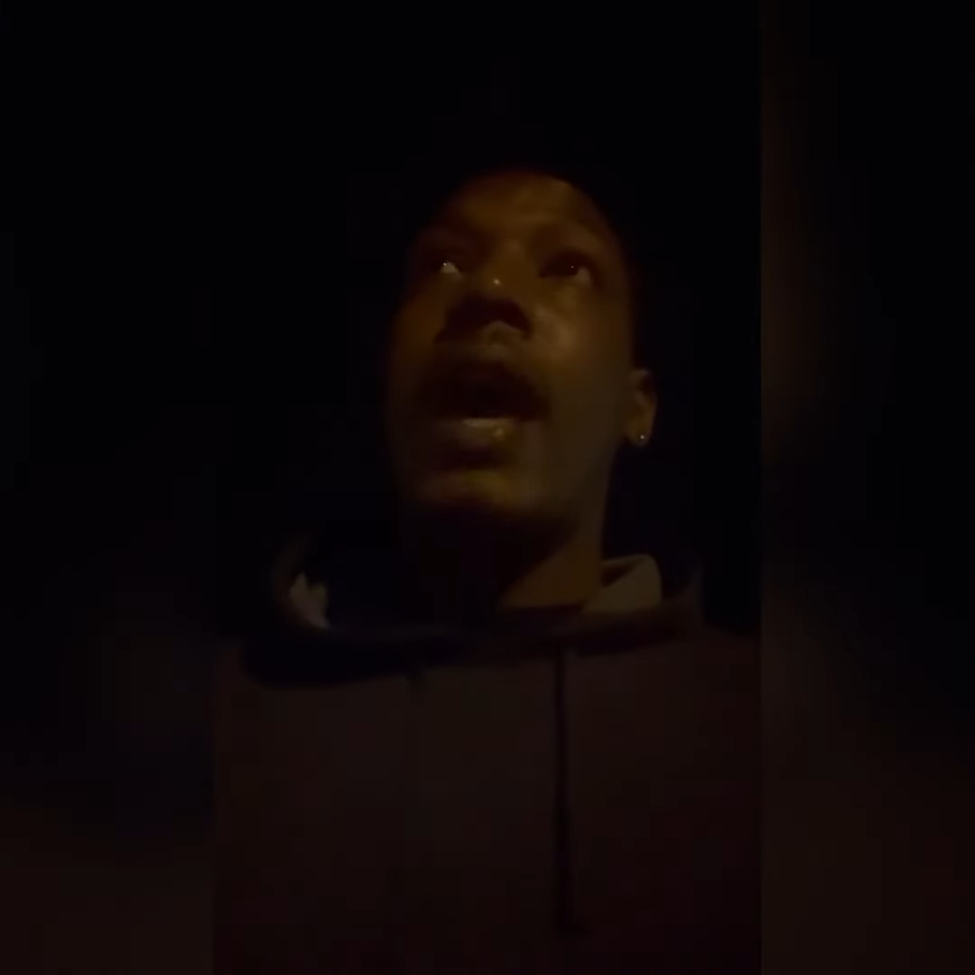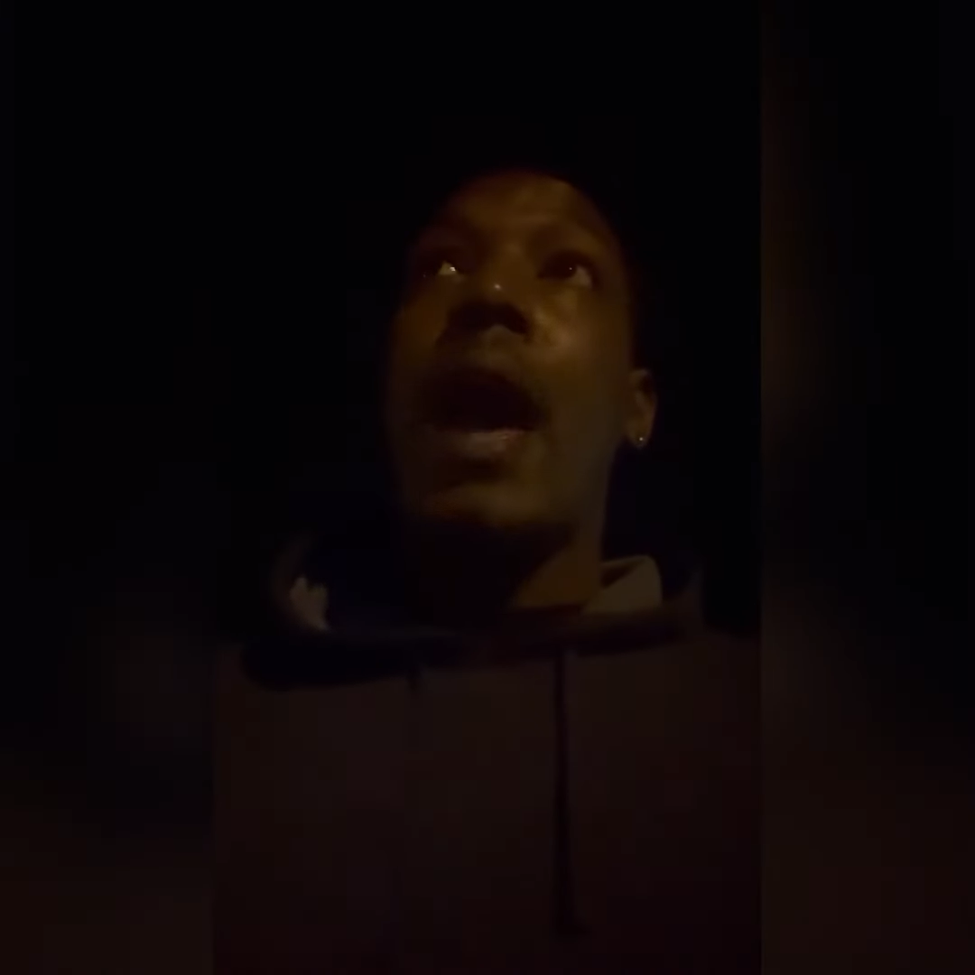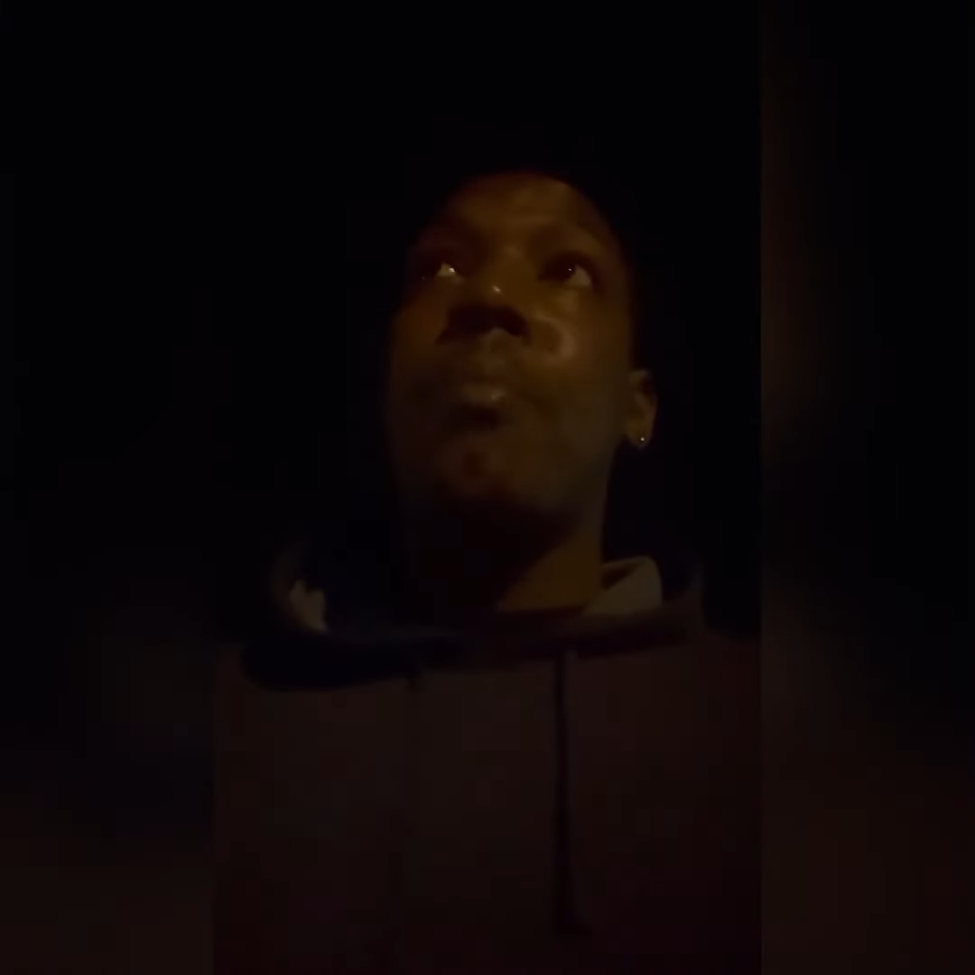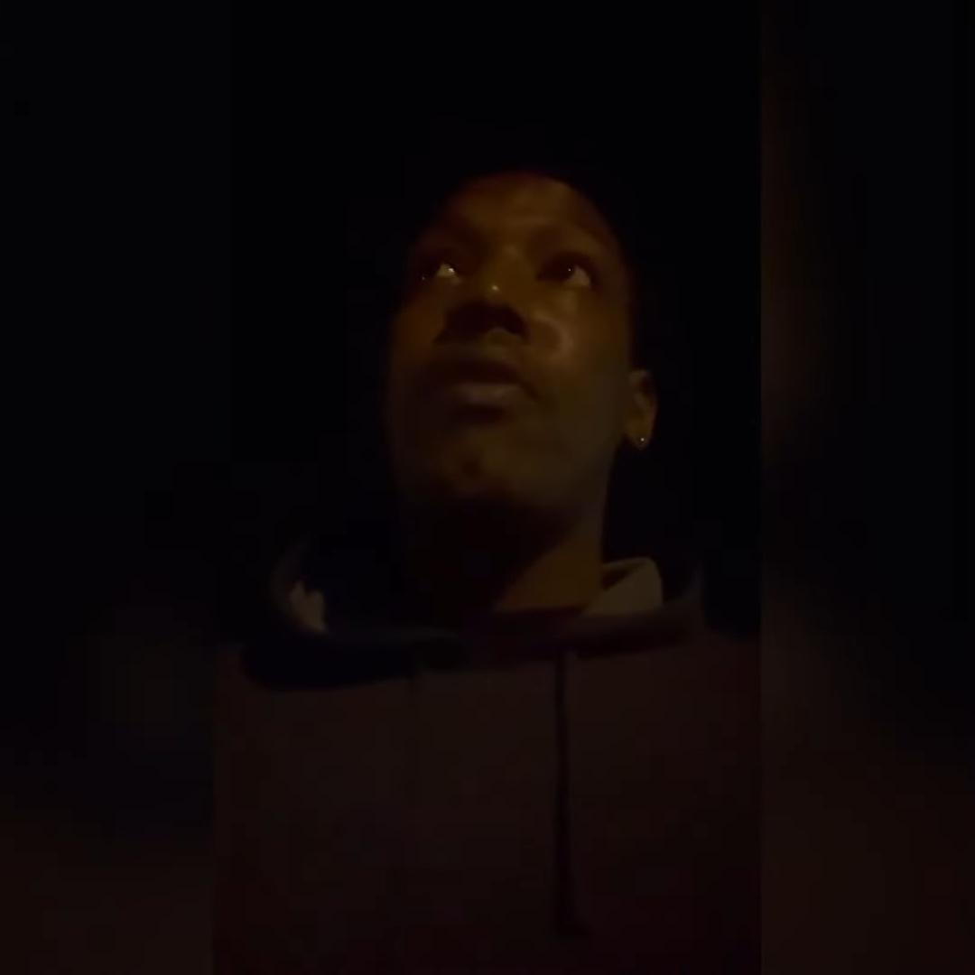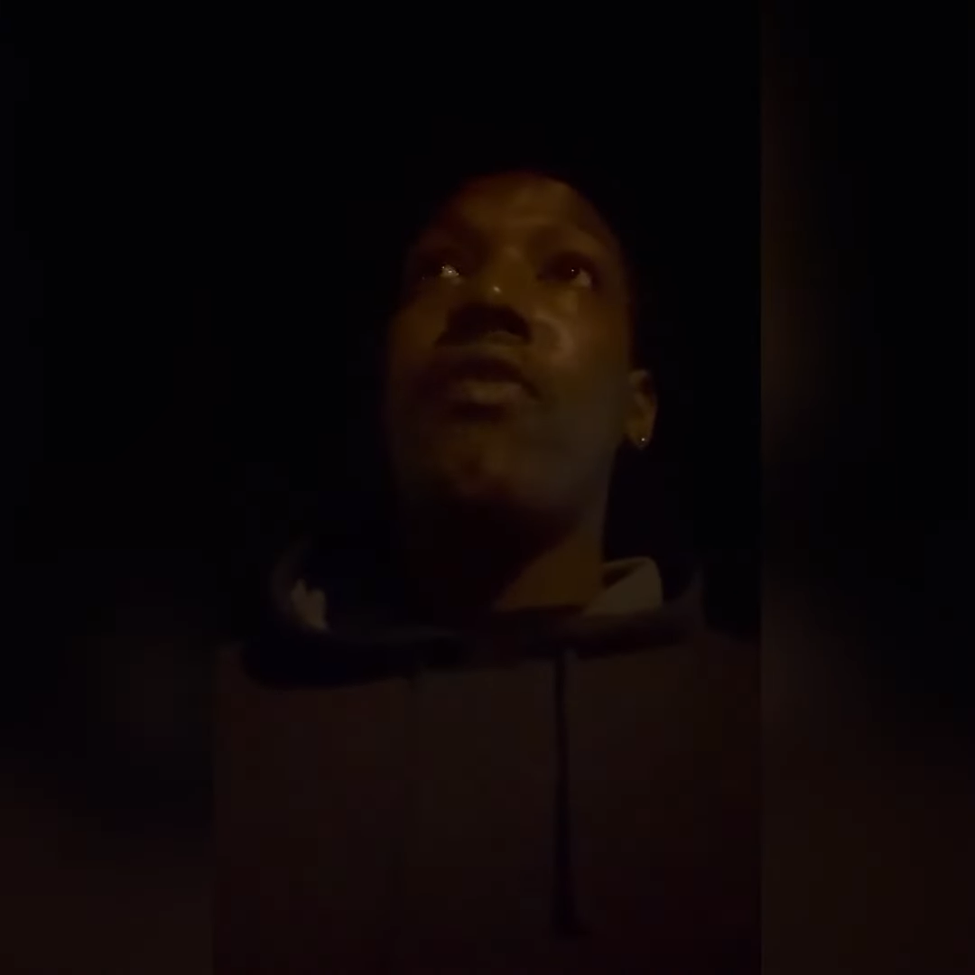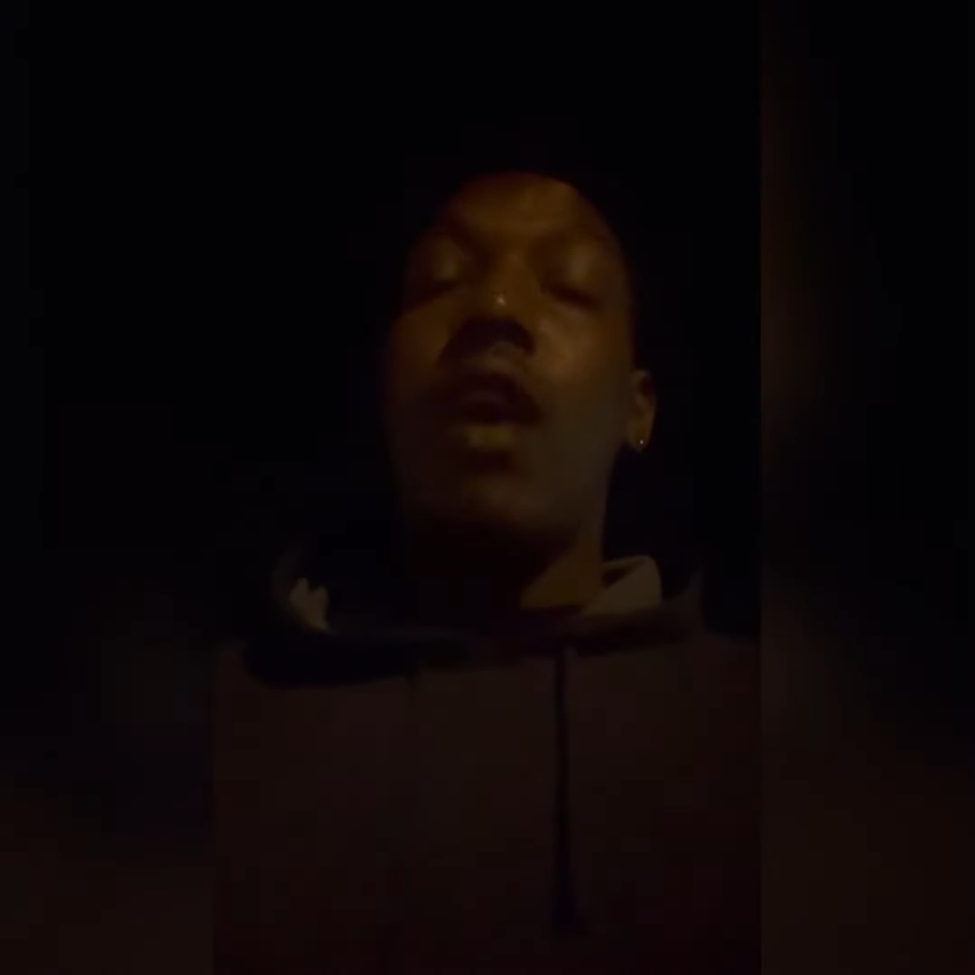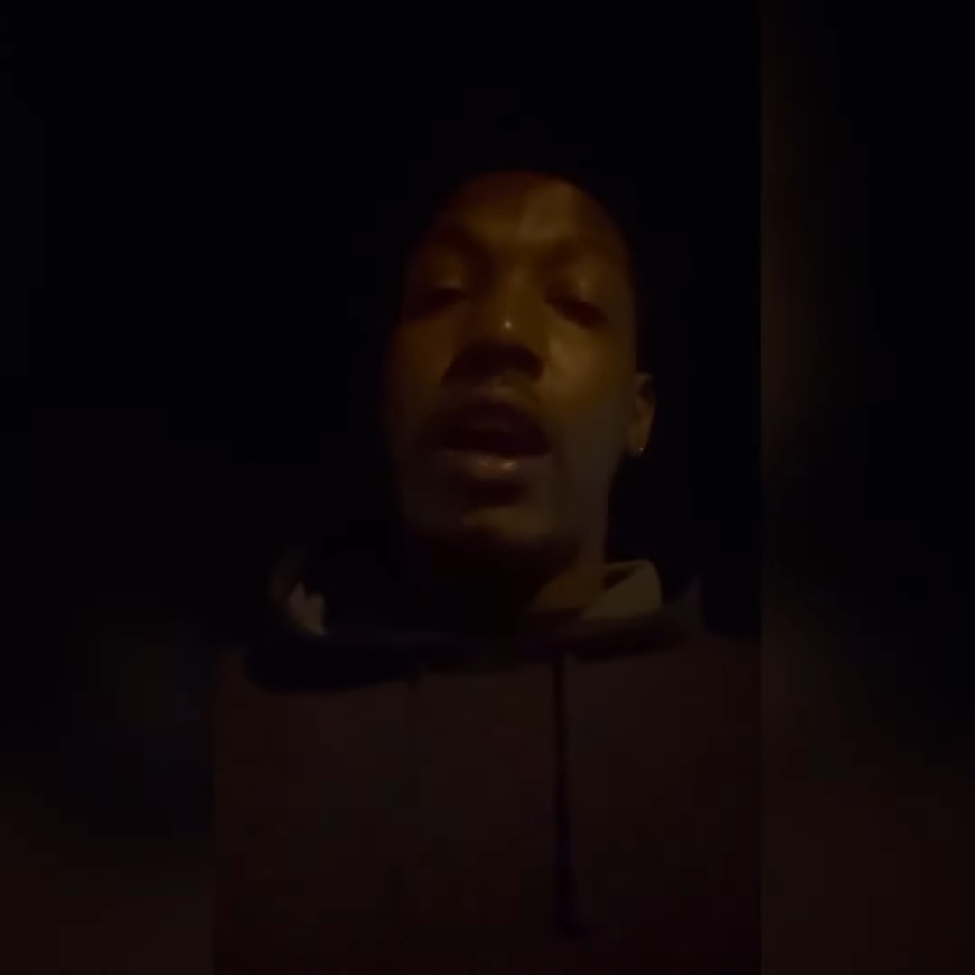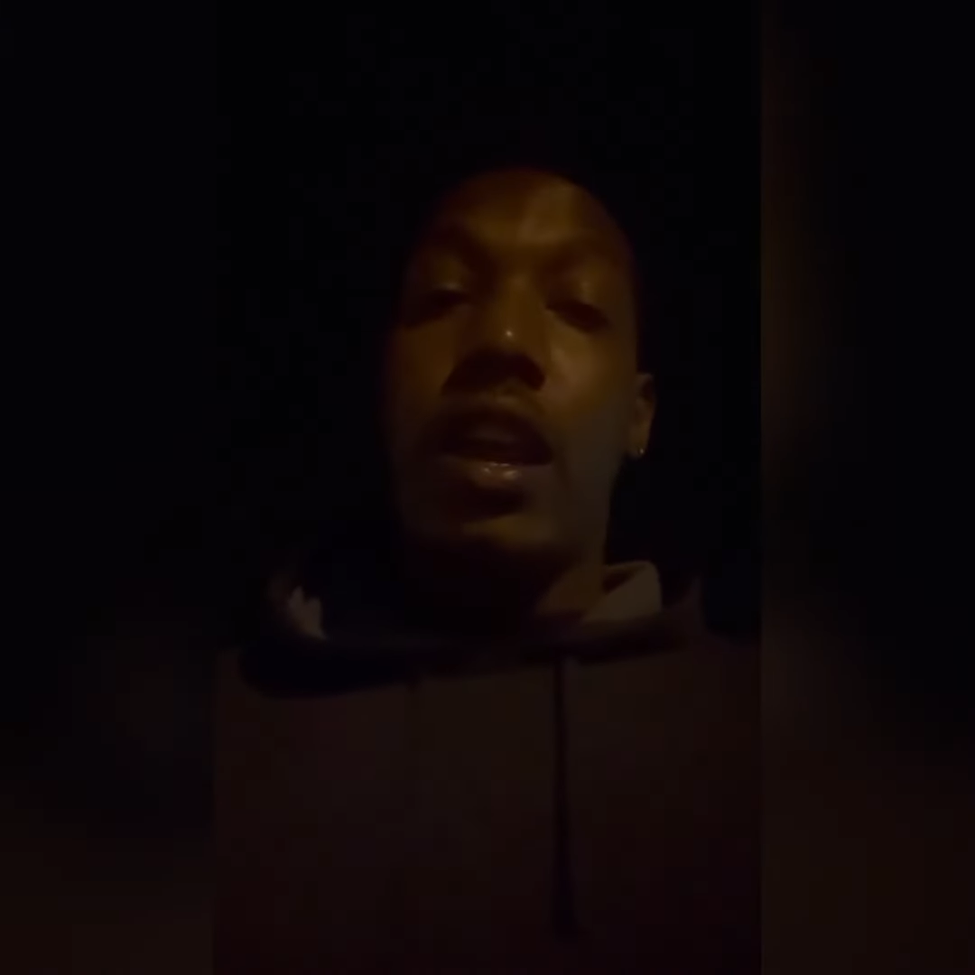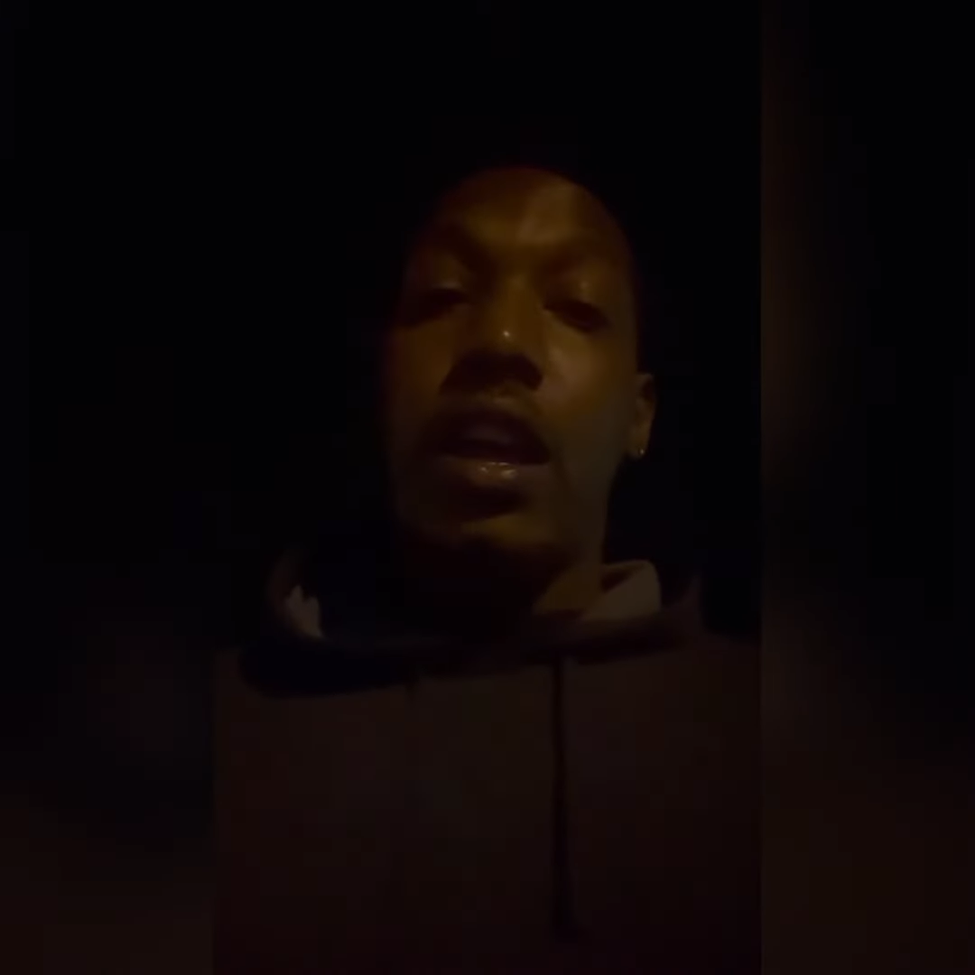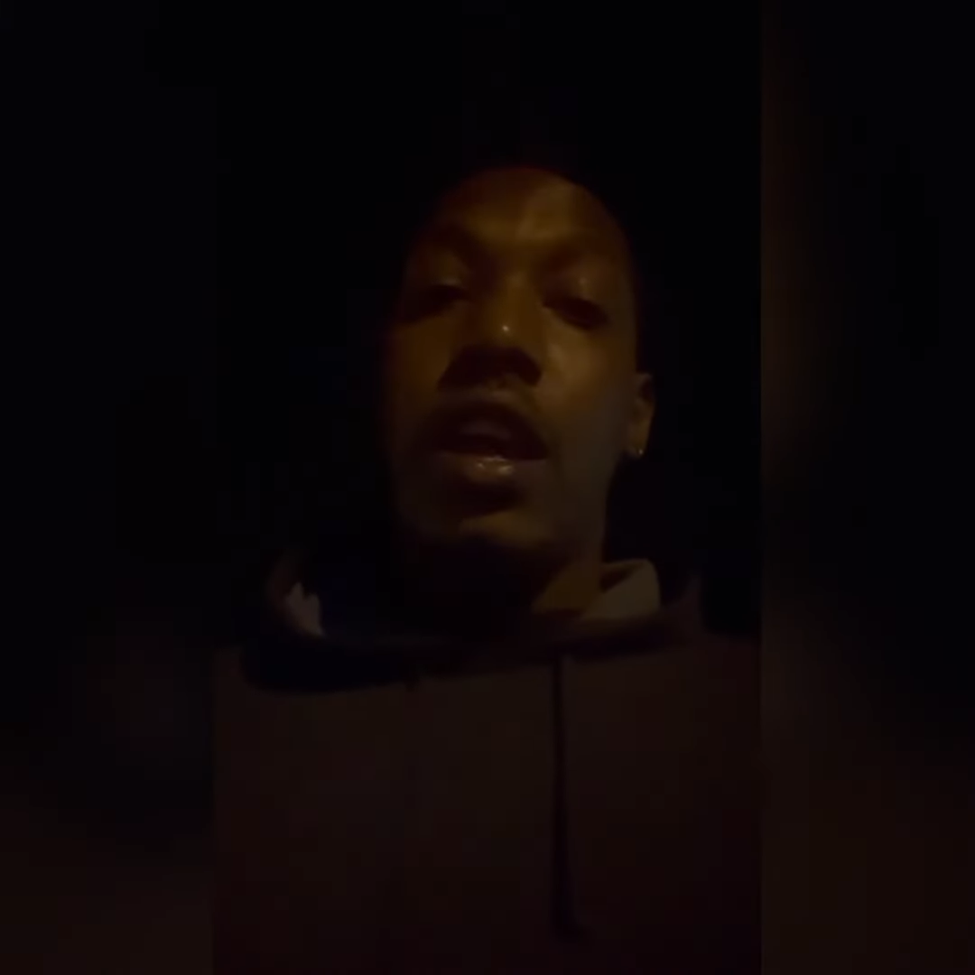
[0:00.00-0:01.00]
Happy
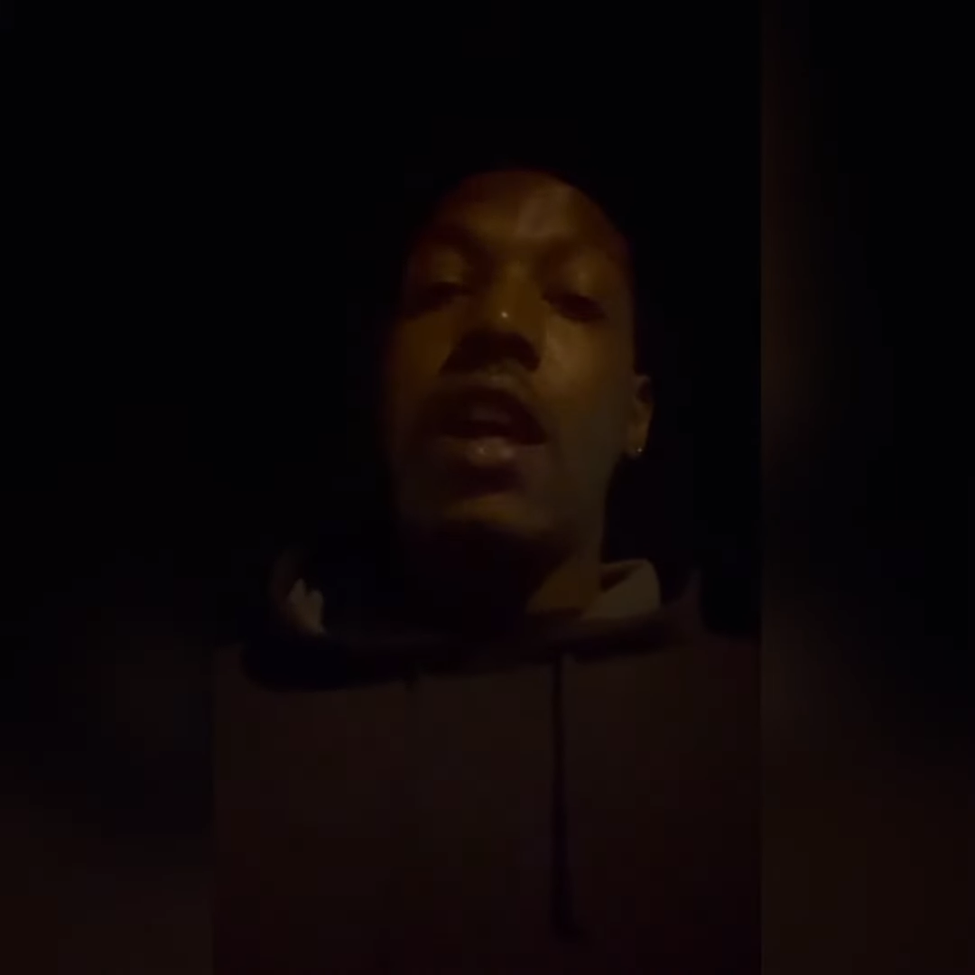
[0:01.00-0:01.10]
Friday.